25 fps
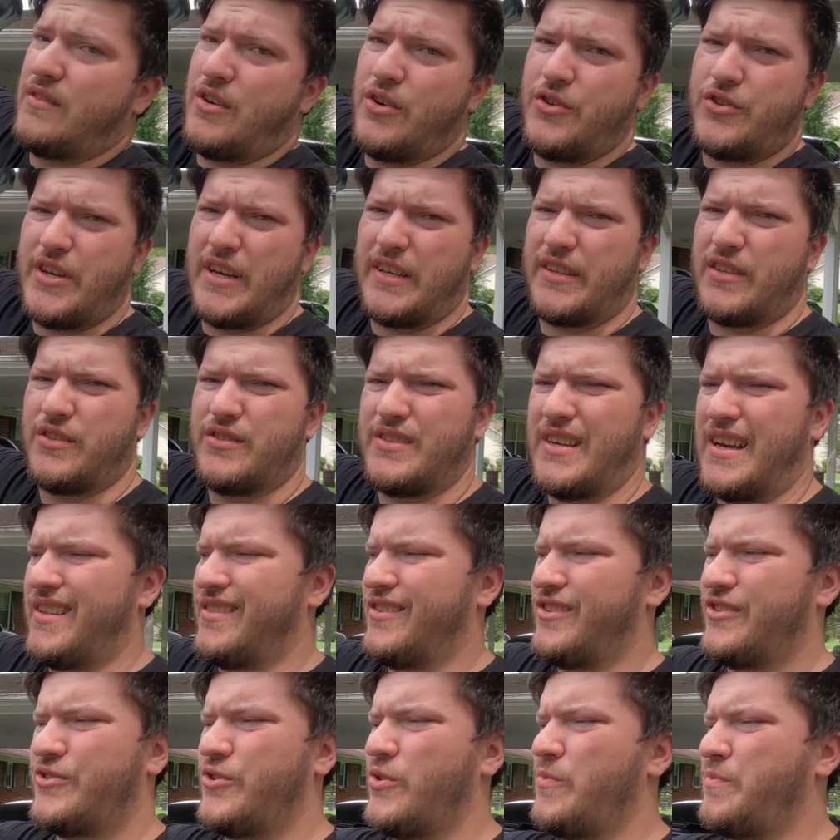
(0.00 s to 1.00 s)
go check those out.
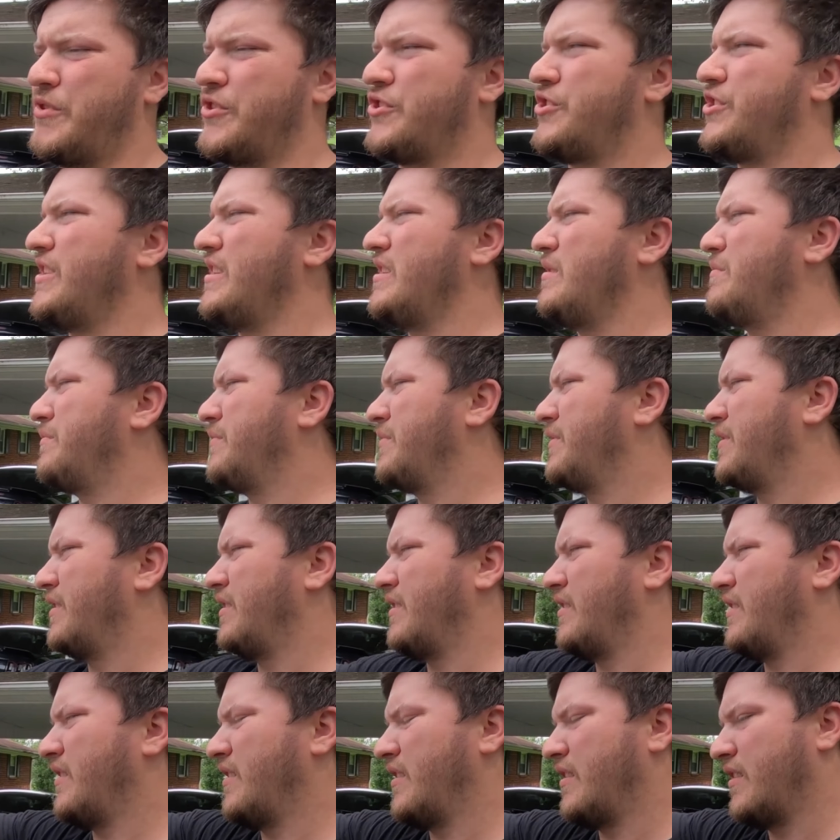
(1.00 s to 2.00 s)
They're super cheap,
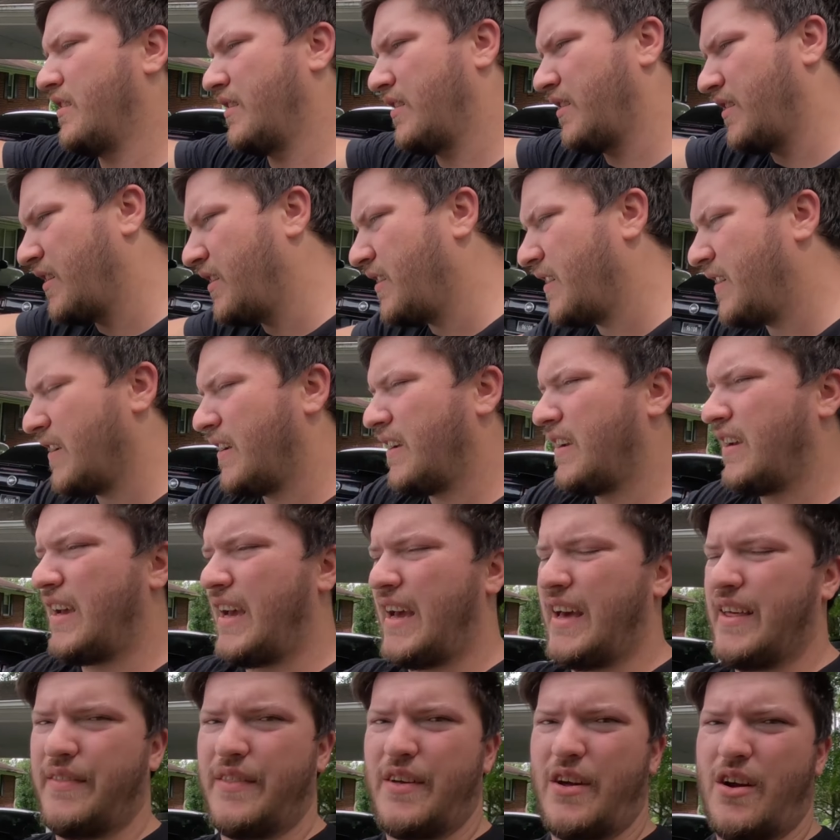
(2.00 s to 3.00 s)

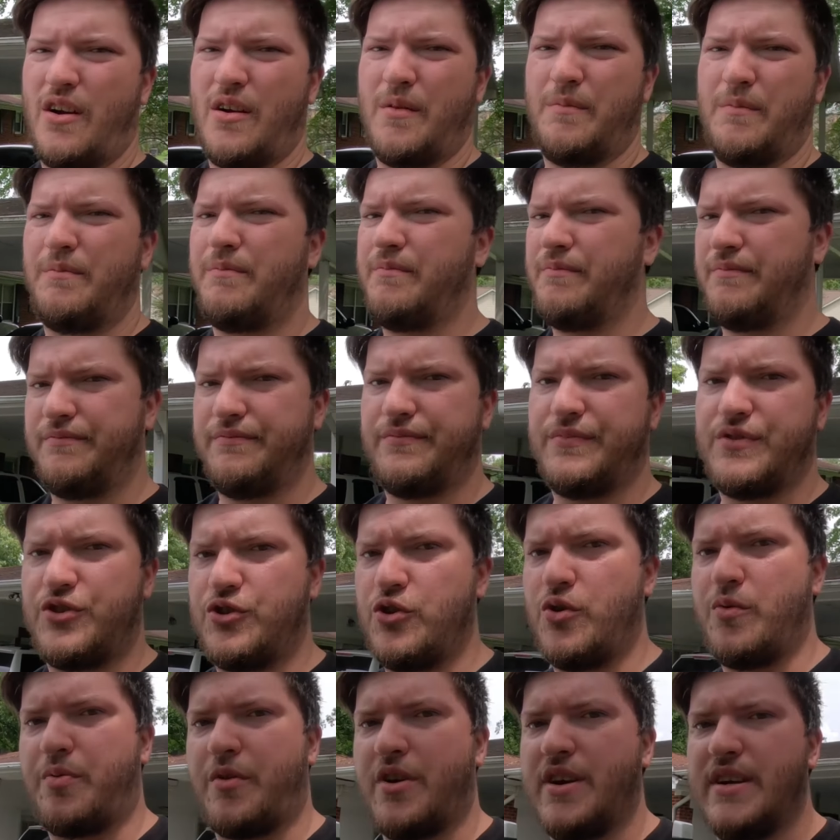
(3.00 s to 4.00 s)
and they're
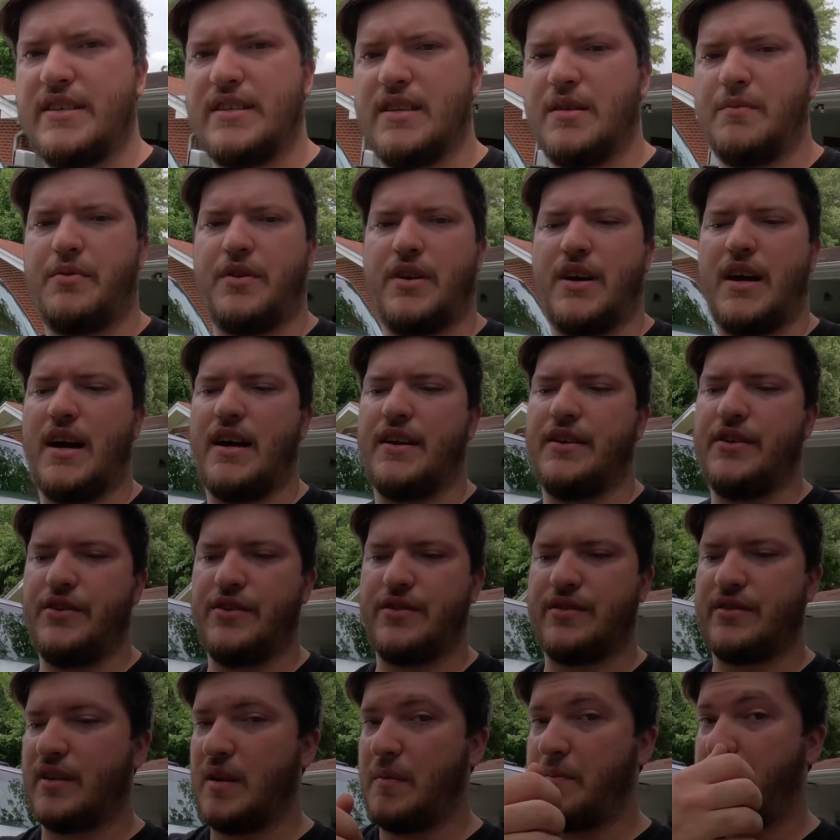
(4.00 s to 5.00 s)
super easy to put on. You
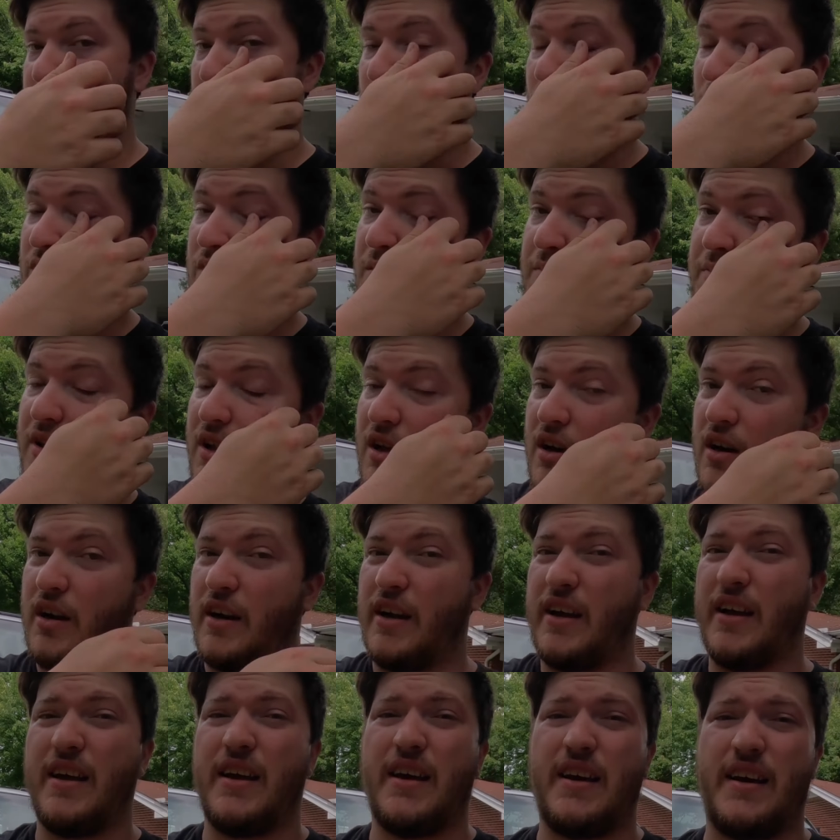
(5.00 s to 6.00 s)
just slip them over the plug
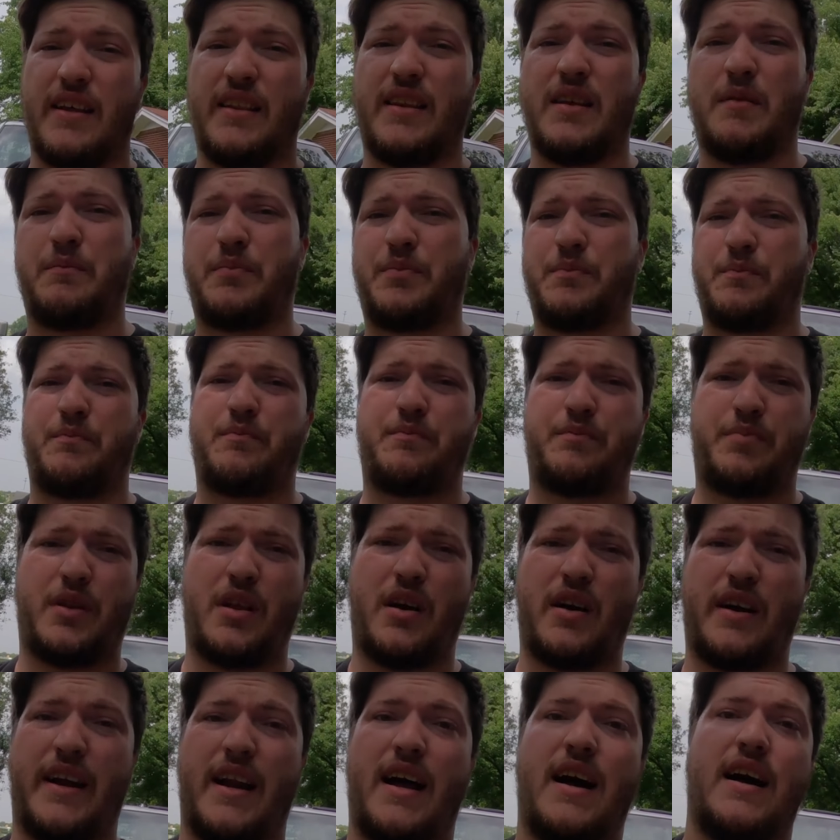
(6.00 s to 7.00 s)
and then
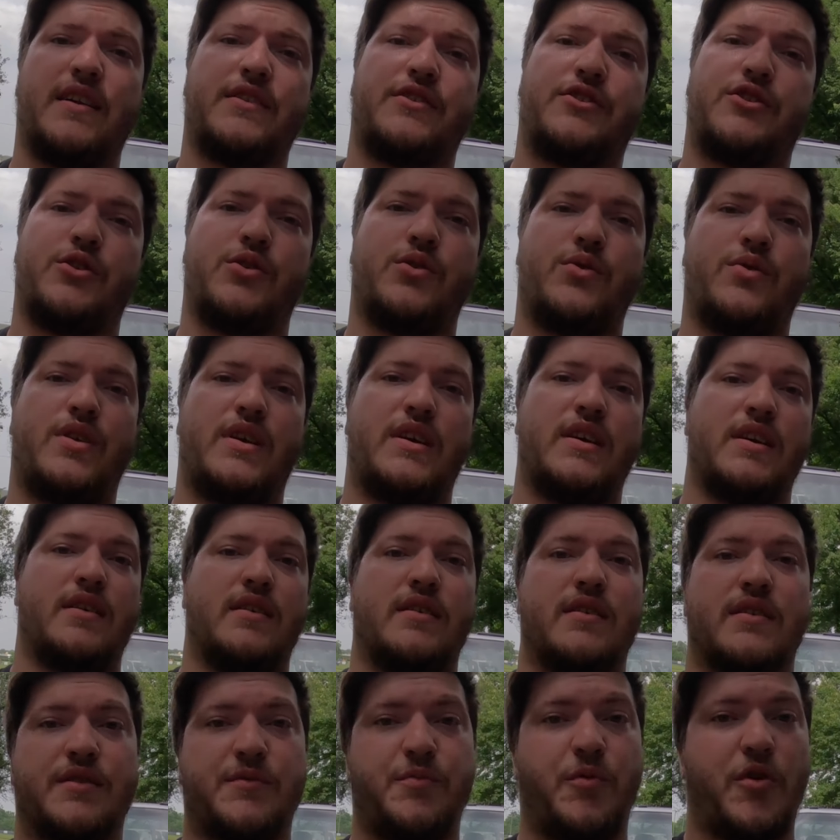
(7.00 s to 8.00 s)
plug it onto the
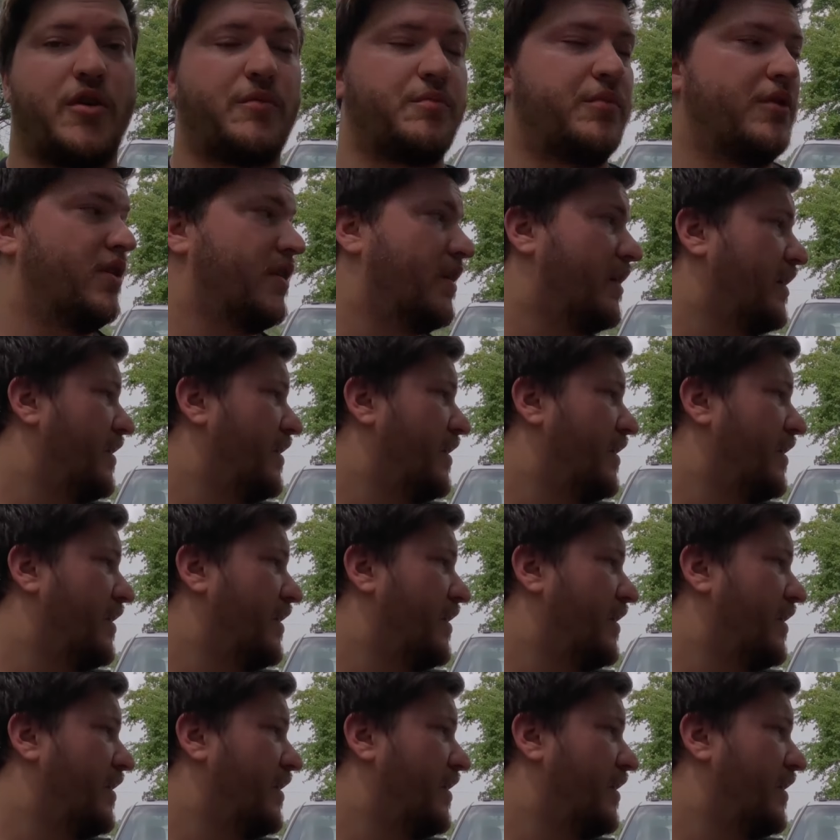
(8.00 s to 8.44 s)
spark plug.